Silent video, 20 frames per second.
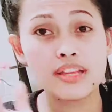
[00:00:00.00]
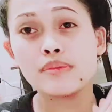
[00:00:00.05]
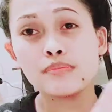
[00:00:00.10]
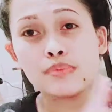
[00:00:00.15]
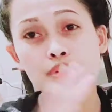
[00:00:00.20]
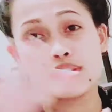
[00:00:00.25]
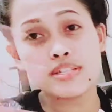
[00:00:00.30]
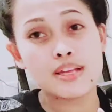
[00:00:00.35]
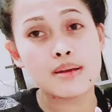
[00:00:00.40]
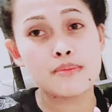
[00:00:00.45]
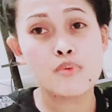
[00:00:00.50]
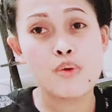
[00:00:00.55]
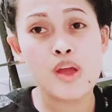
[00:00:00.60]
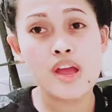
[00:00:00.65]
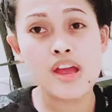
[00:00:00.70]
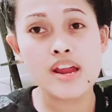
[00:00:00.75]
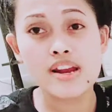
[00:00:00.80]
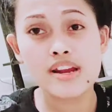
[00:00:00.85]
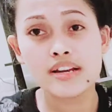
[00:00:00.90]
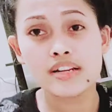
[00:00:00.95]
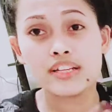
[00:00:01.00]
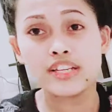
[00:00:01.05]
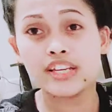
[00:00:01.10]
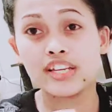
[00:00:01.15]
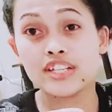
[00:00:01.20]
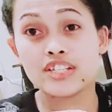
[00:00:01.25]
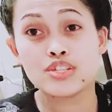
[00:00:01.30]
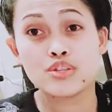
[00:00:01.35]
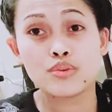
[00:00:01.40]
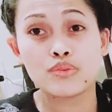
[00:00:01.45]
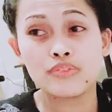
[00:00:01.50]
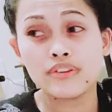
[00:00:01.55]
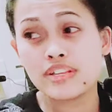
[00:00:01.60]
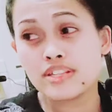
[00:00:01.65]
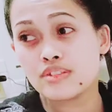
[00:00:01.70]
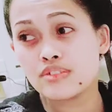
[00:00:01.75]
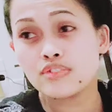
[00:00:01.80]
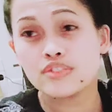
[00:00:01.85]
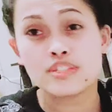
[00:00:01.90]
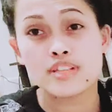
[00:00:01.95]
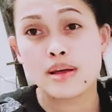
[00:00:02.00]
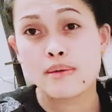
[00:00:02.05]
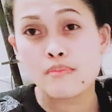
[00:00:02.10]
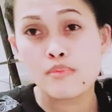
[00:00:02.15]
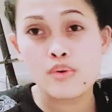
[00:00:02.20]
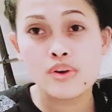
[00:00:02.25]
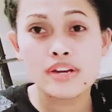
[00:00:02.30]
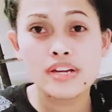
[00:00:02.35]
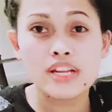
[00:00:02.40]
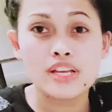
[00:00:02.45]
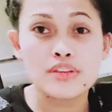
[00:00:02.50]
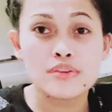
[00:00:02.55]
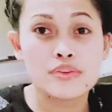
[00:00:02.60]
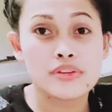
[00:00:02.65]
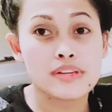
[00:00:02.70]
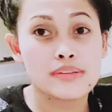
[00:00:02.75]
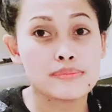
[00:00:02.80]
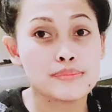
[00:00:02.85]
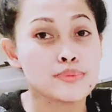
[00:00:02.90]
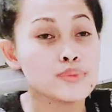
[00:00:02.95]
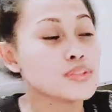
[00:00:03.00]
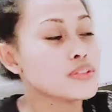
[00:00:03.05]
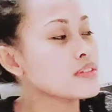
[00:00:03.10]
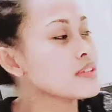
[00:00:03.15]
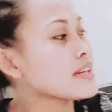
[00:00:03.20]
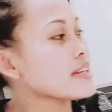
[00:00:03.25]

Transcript: Put somewhere in the storage or somewhere that you can put like